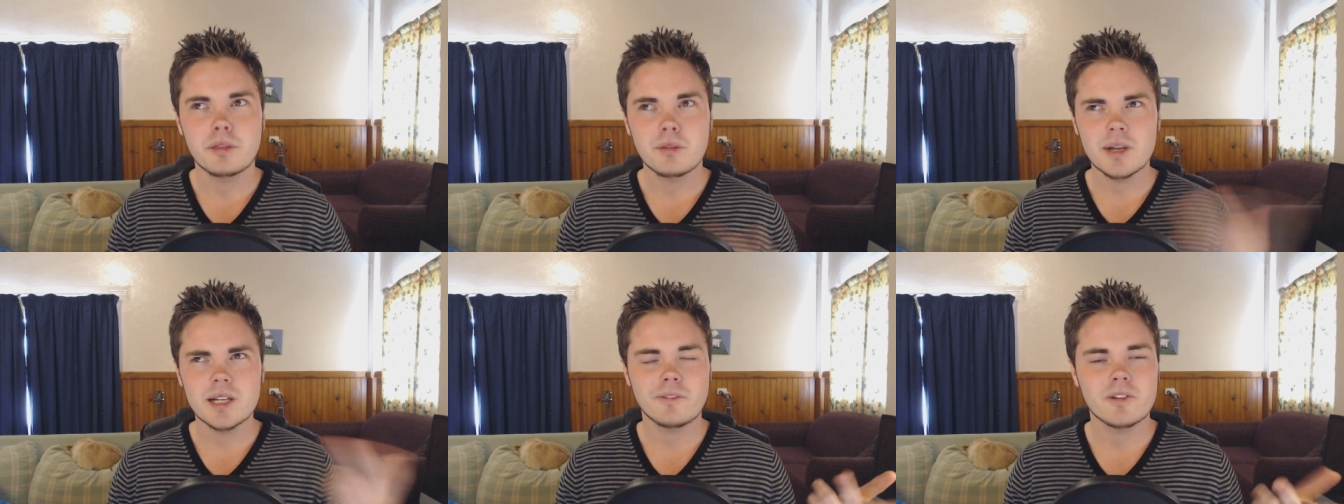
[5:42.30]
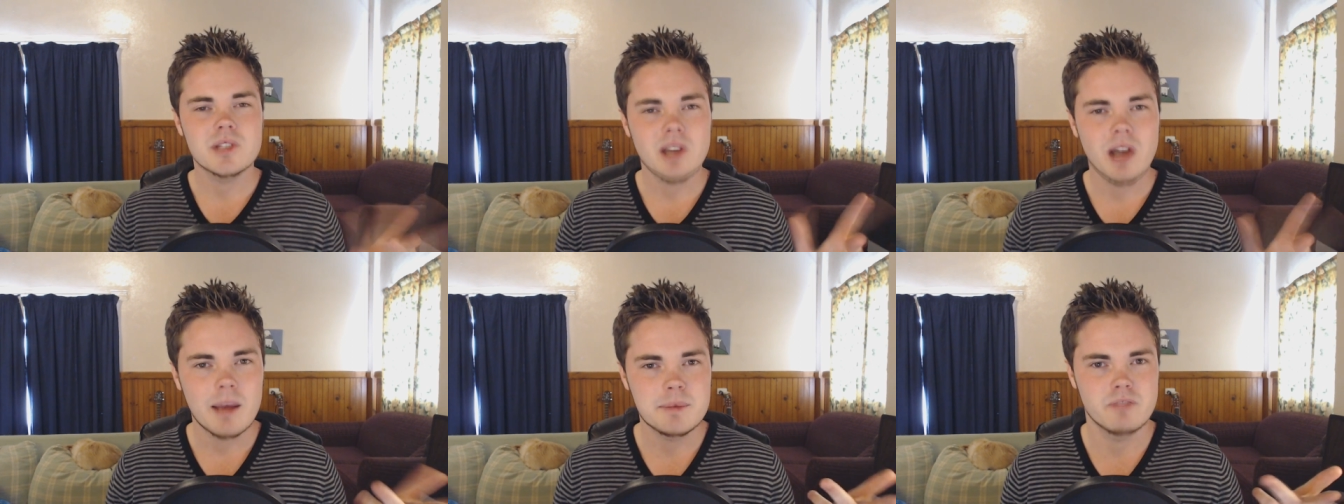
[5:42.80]
the three
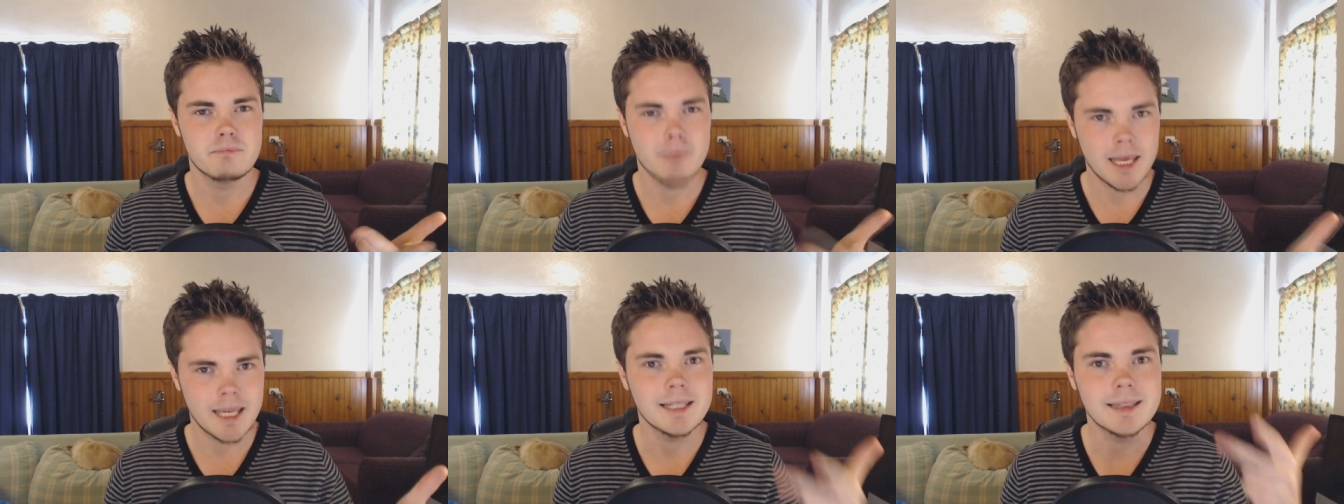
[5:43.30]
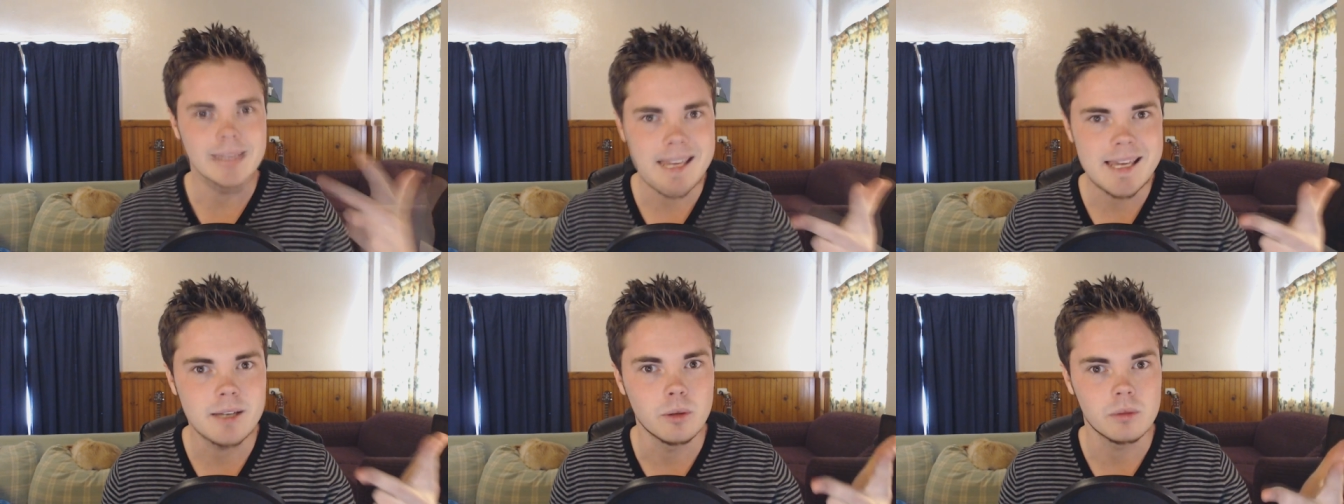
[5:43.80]
different types of making
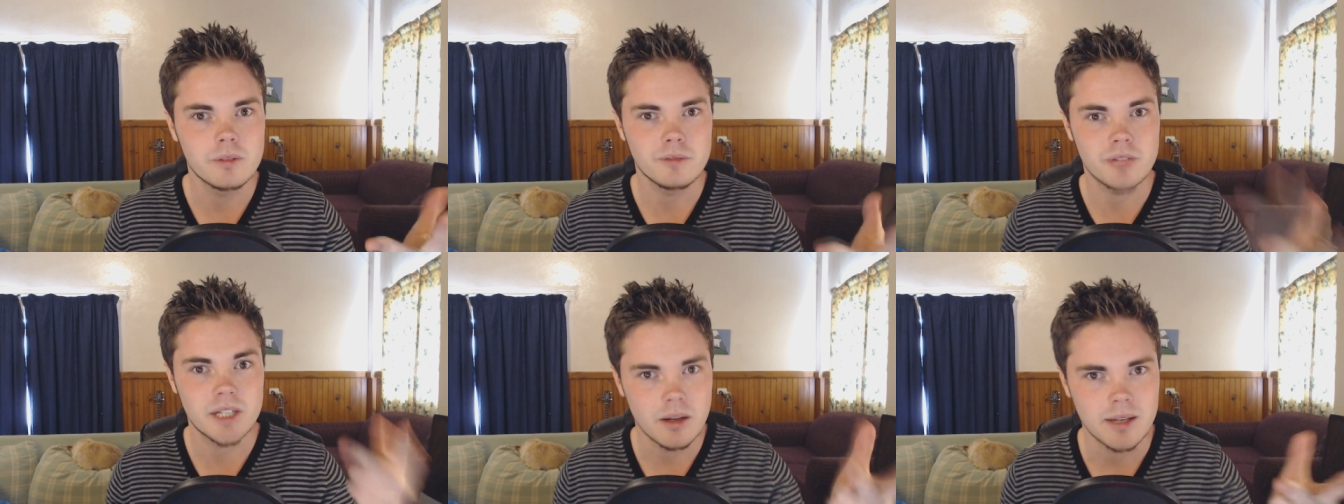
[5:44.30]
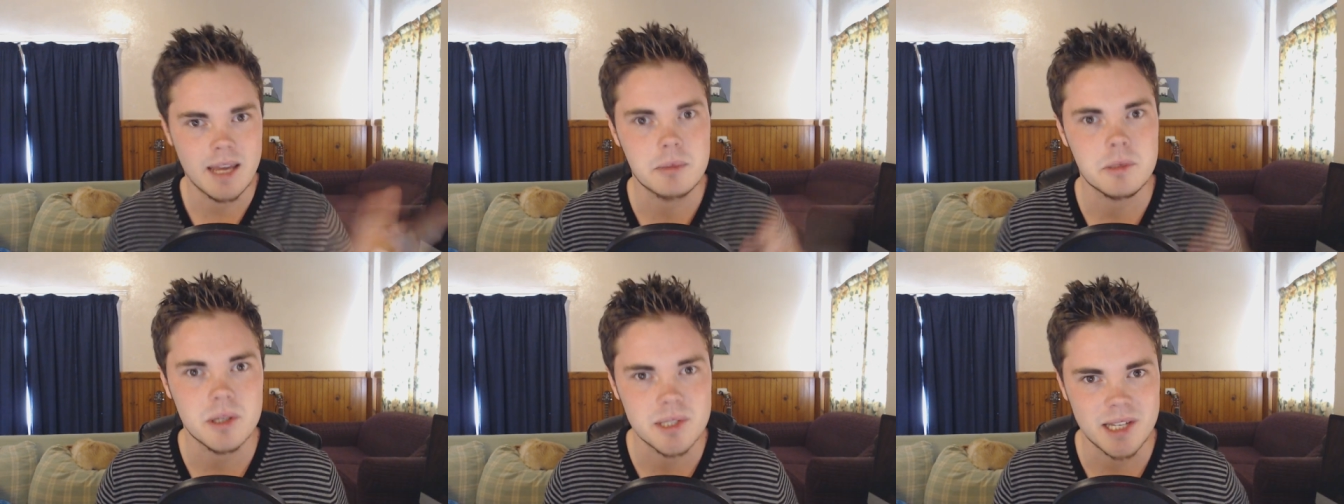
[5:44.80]
legal video
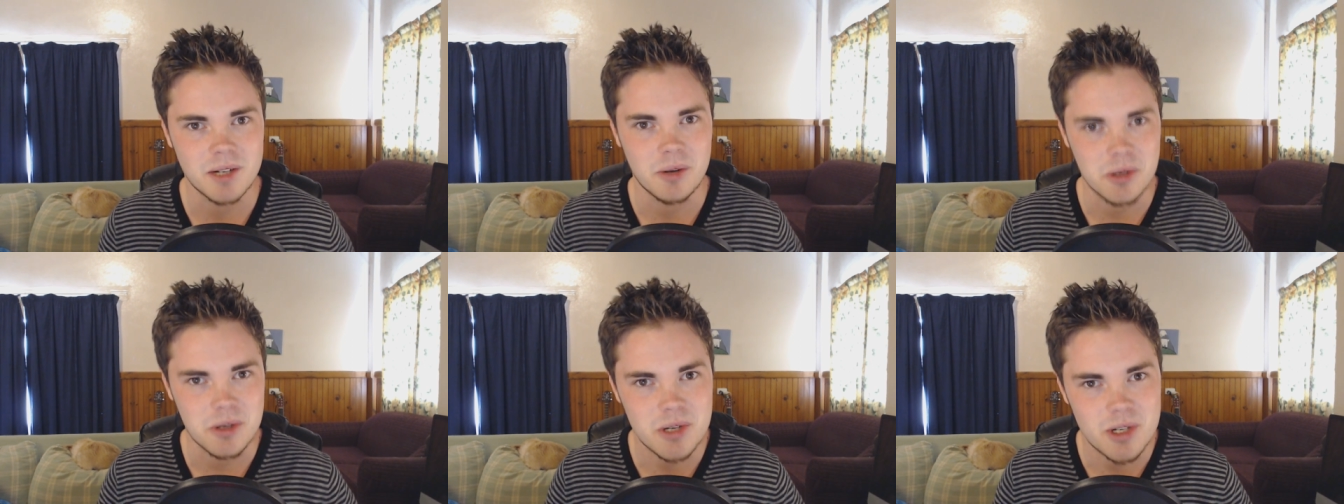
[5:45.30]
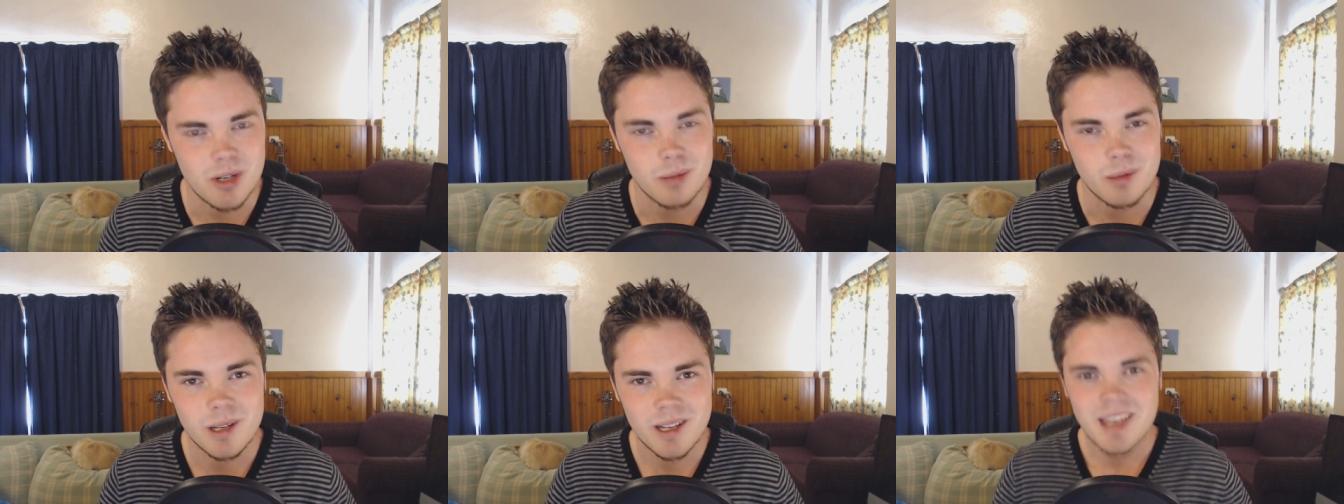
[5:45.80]
game content on
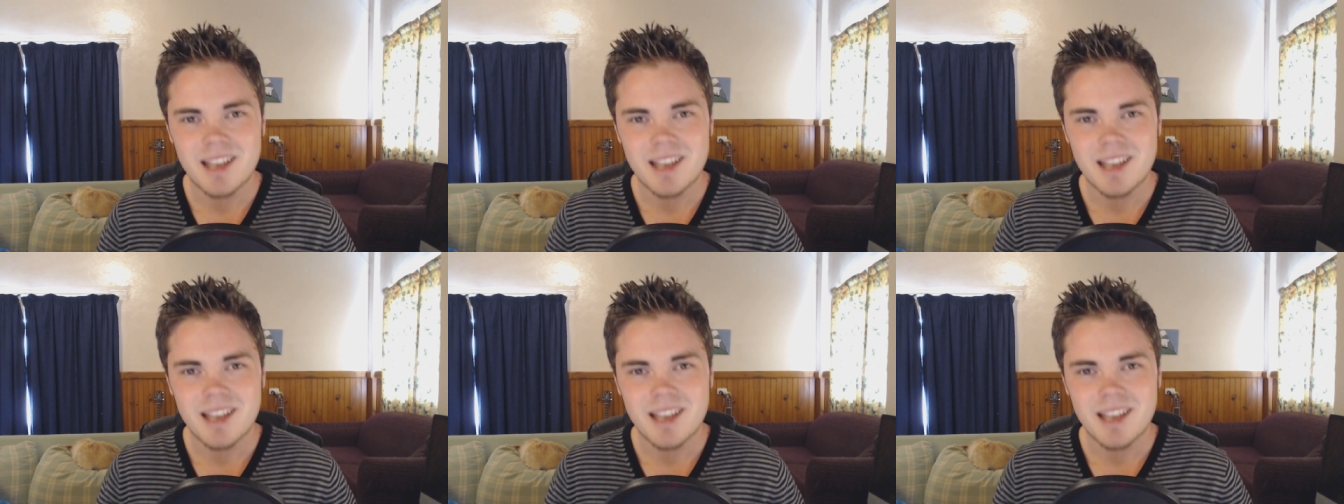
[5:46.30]
YouTube.